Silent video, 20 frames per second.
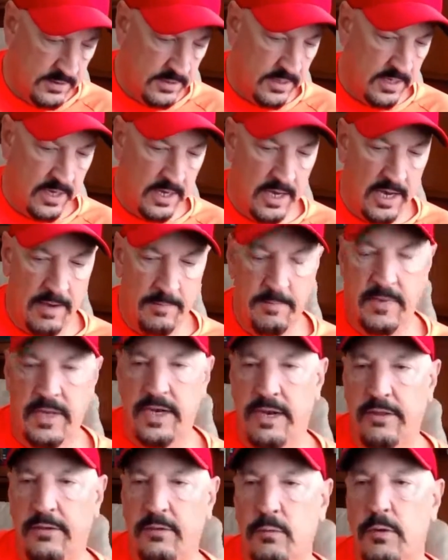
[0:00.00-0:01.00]
Um,
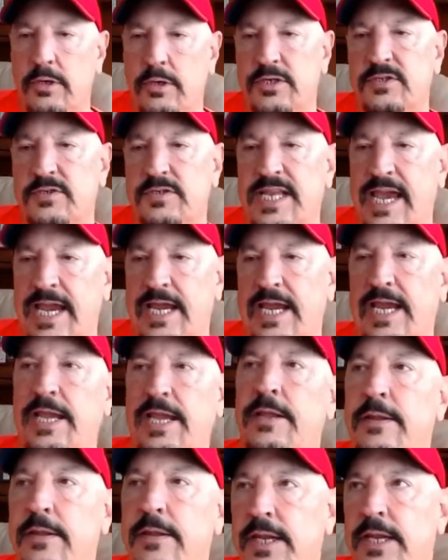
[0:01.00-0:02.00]
in other words,
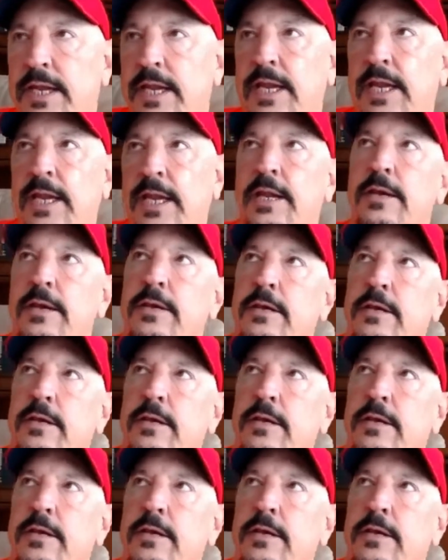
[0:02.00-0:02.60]
taking the